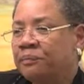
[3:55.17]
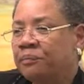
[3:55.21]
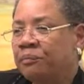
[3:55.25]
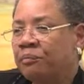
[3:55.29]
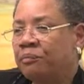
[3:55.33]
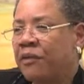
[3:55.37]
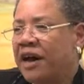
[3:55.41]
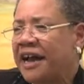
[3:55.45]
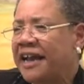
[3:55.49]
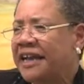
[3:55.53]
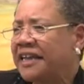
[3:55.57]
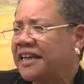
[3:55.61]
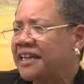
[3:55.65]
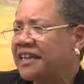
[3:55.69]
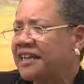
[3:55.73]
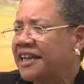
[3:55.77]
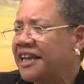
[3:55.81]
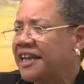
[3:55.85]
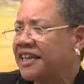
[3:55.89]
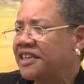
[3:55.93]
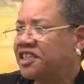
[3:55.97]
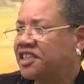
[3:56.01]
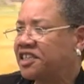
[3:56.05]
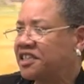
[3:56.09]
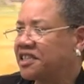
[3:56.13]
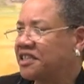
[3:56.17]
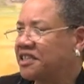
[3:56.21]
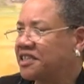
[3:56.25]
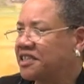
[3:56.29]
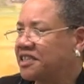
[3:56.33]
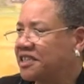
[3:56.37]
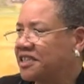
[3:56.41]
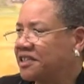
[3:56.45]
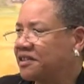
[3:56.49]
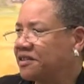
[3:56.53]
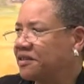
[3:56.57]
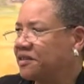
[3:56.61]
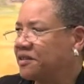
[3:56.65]
my
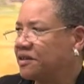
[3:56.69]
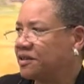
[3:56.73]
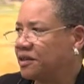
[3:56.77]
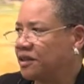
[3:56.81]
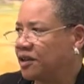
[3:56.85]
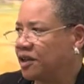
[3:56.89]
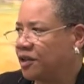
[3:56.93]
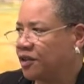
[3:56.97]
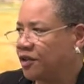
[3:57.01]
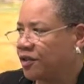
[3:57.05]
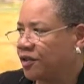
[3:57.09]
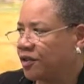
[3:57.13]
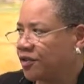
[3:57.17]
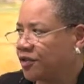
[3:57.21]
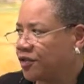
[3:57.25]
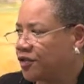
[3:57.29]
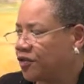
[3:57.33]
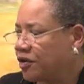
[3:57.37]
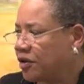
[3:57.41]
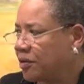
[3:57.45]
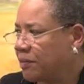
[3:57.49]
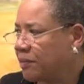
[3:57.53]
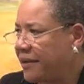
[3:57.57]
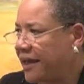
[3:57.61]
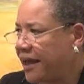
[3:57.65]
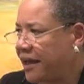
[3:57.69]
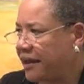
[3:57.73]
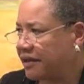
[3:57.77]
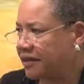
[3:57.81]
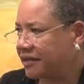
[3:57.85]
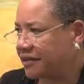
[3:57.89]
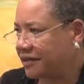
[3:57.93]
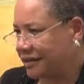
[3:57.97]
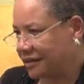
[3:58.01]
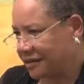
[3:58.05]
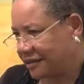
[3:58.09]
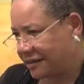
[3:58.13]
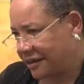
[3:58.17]
connections and thought about
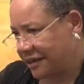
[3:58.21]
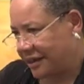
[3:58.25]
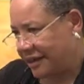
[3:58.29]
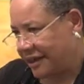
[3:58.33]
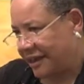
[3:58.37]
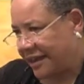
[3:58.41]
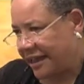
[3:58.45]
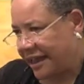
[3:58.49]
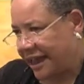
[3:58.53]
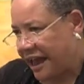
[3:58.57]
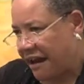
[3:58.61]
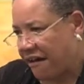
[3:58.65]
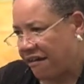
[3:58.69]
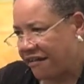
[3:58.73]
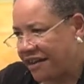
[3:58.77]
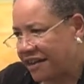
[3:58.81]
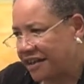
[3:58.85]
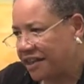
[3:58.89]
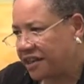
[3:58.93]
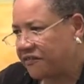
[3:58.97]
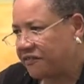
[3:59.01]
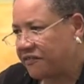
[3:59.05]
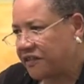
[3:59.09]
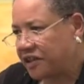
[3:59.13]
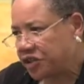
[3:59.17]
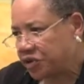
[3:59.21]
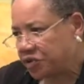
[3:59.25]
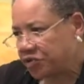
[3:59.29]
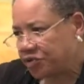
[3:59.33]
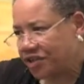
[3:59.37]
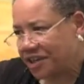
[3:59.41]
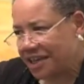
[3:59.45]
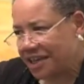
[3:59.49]
our individual